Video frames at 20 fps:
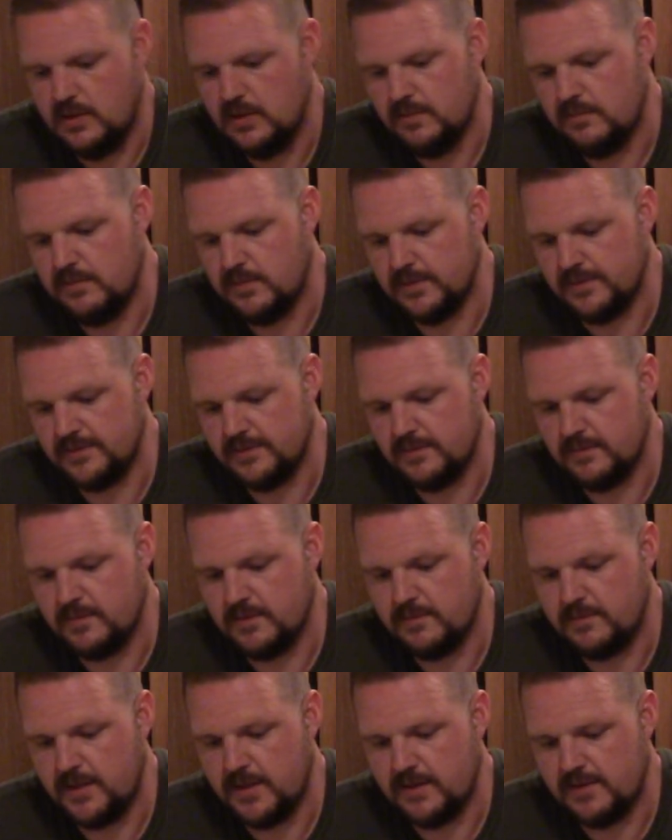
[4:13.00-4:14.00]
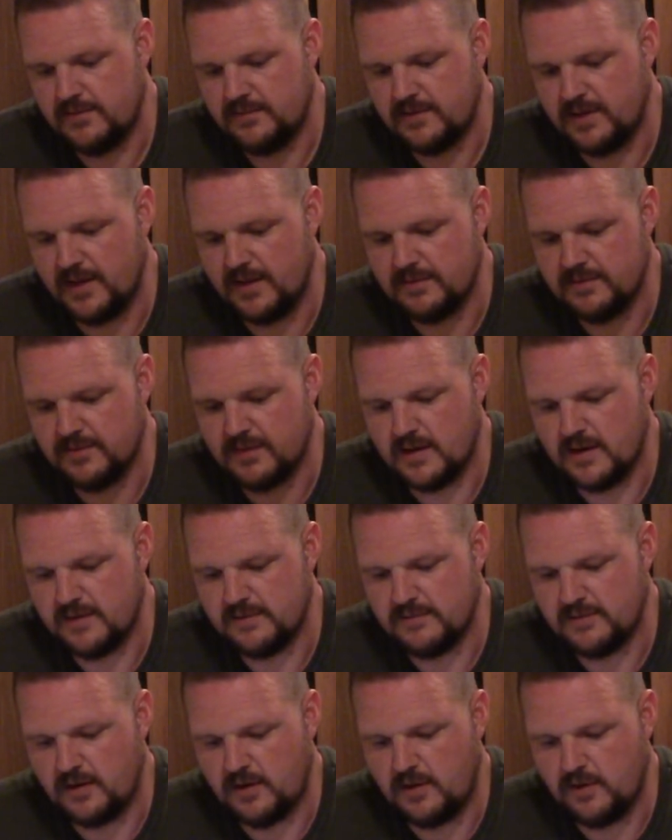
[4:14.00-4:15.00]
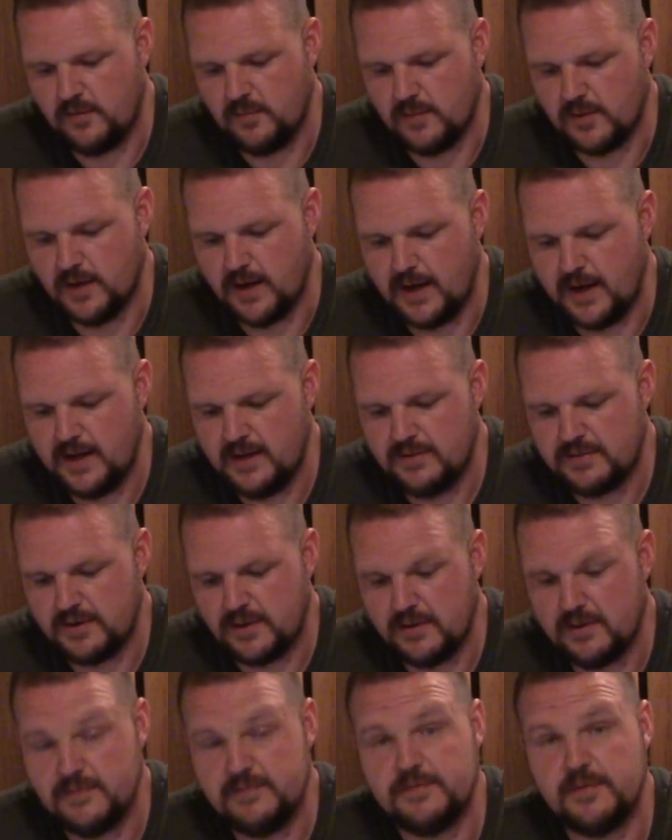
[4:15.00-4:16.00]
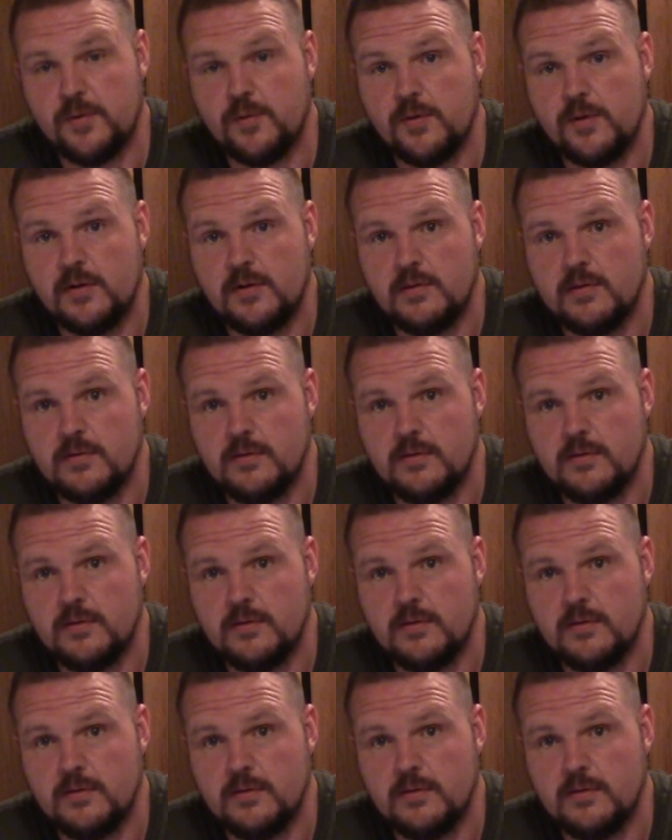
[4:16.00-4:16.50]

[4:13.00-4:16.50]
But some of the better sites that I saw were A34,